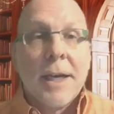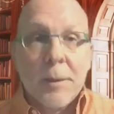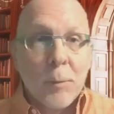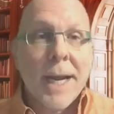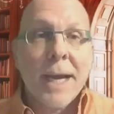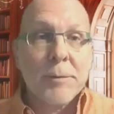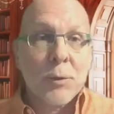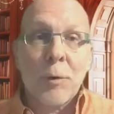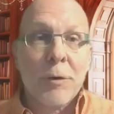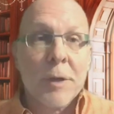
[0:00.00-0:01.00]
when I was
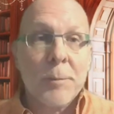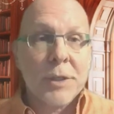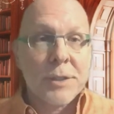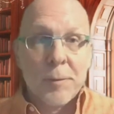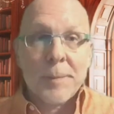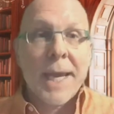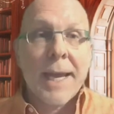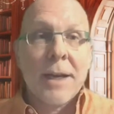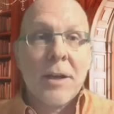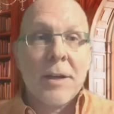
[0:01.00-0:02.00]
ordering books from
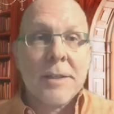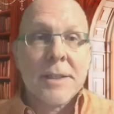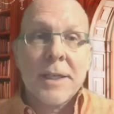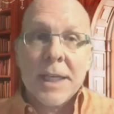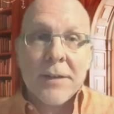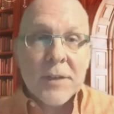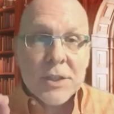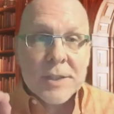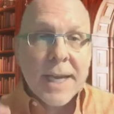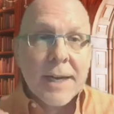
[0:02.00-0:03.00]
catalogs, if it
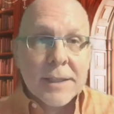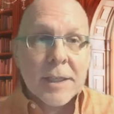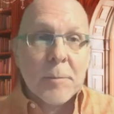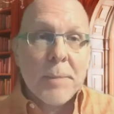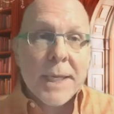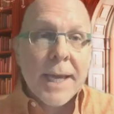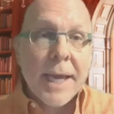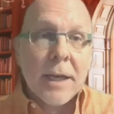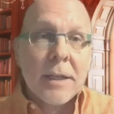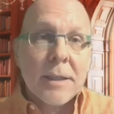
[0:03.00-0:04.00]
just had a little
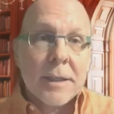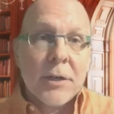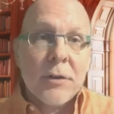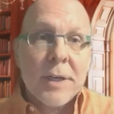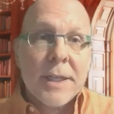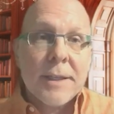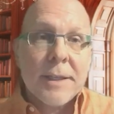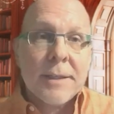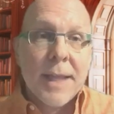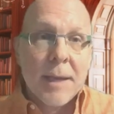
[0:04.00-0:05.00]
BL underneath
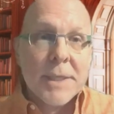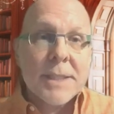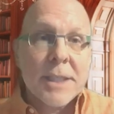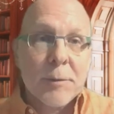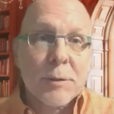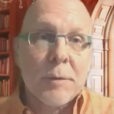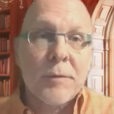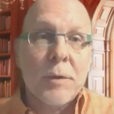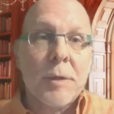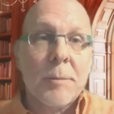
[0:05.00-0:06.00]
it, that means it was
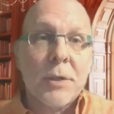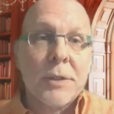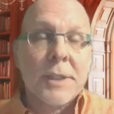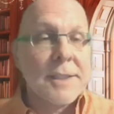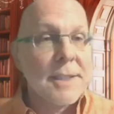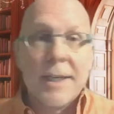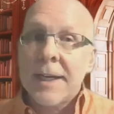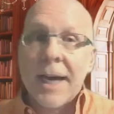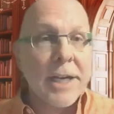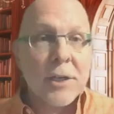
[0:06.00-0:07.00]
reviewed in Booklist.
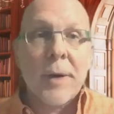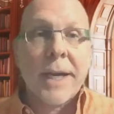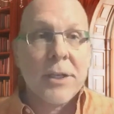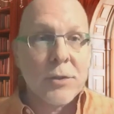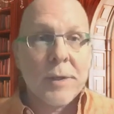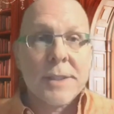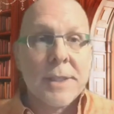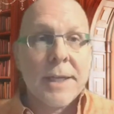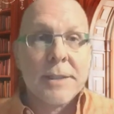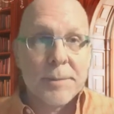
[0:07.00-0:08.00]
I knew I could trust
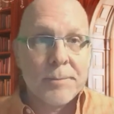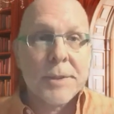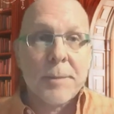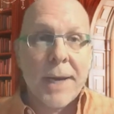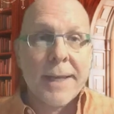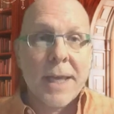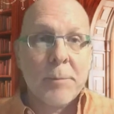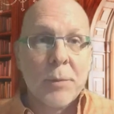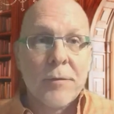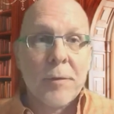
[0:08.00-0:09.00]
that to buy
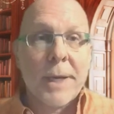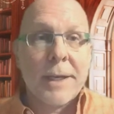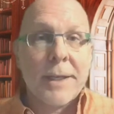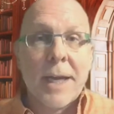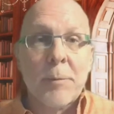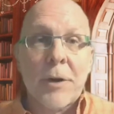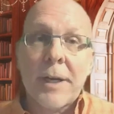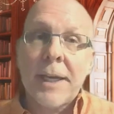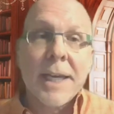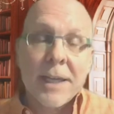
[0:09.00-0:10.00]
that book from my
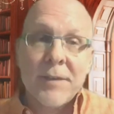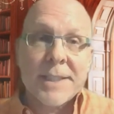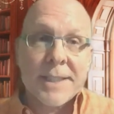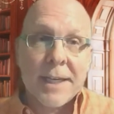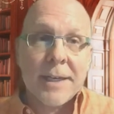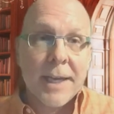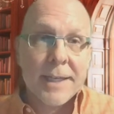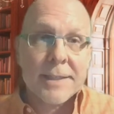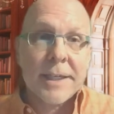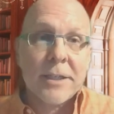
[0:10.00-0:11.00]
library. If it said
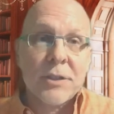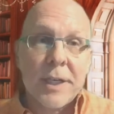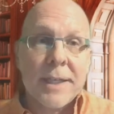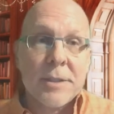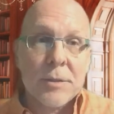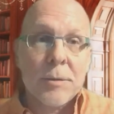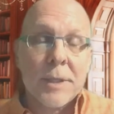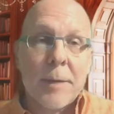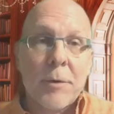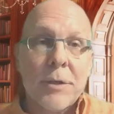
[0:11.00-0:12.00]
SLJ, School
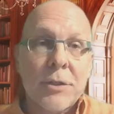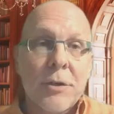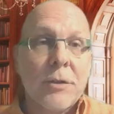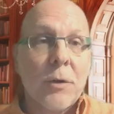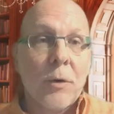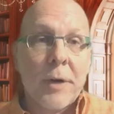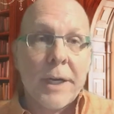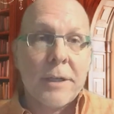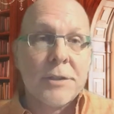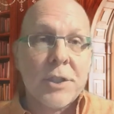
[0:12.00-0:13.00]
Library Journal, or
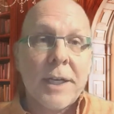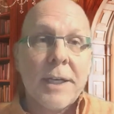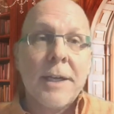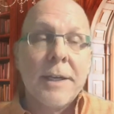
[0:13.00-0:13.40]
LJ,